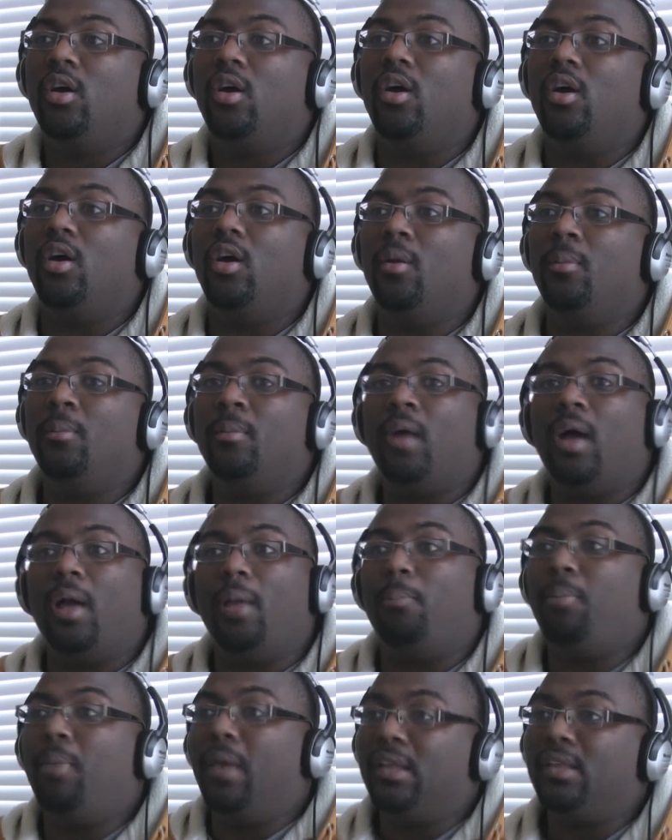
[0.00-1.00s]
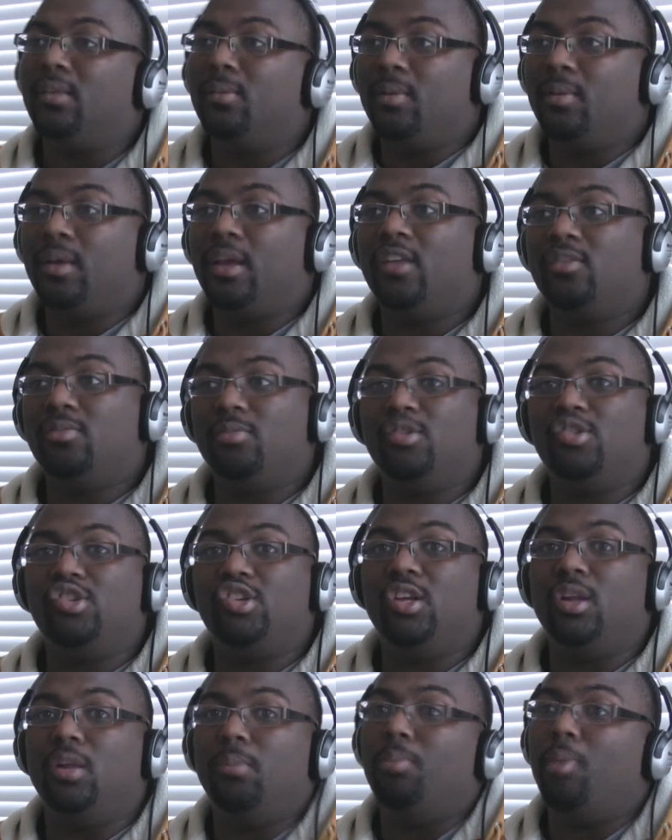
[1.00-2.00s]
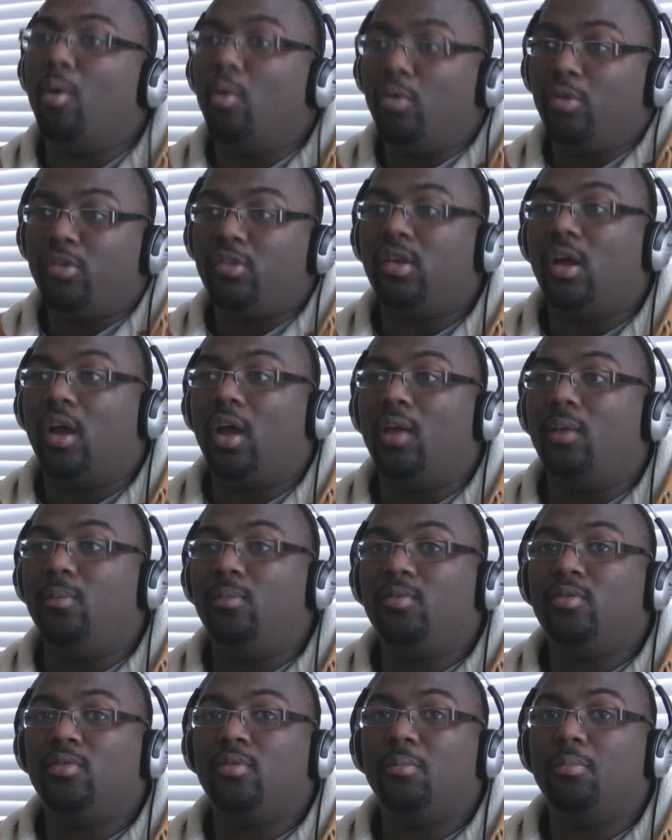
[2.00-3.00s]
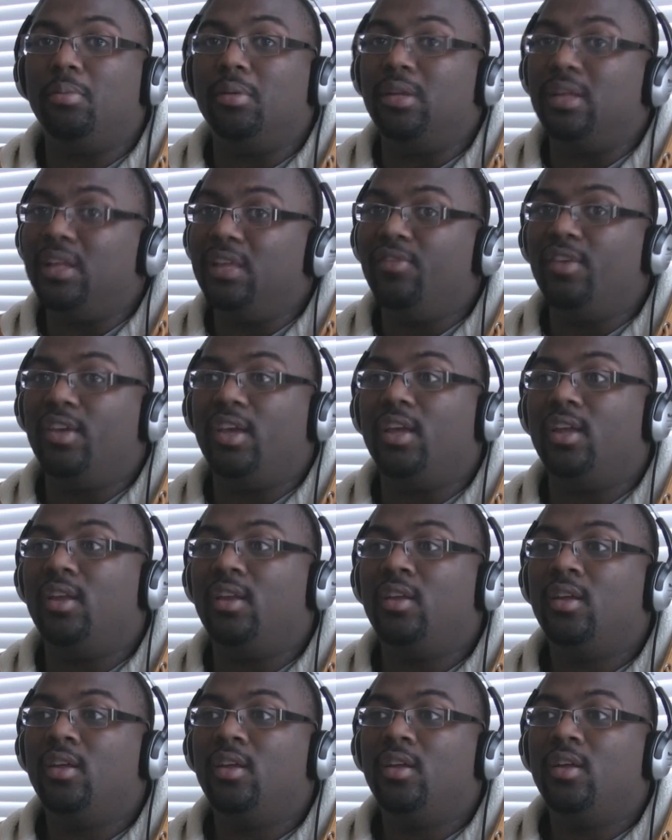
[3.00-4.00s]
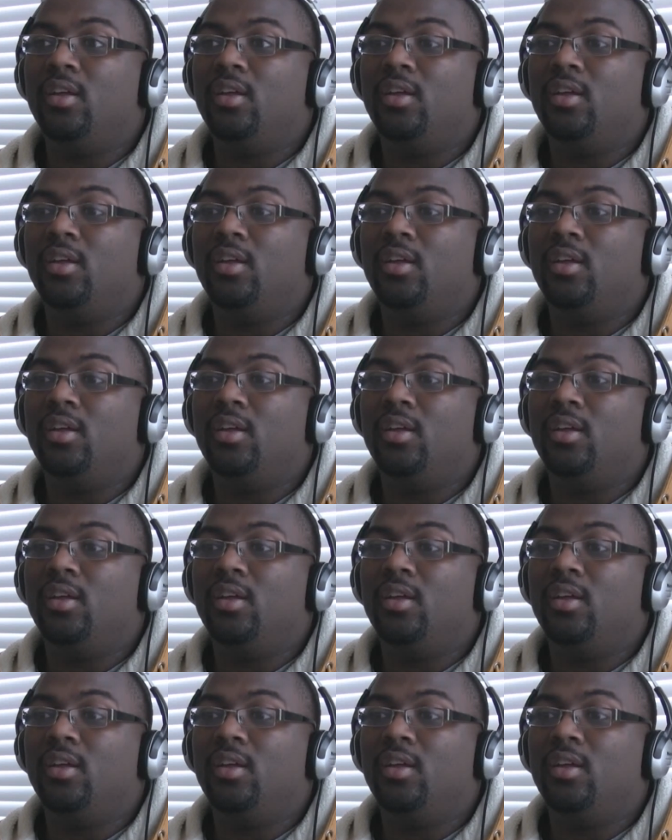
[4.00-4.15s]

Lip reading: I picked him against Machida both times, believing it.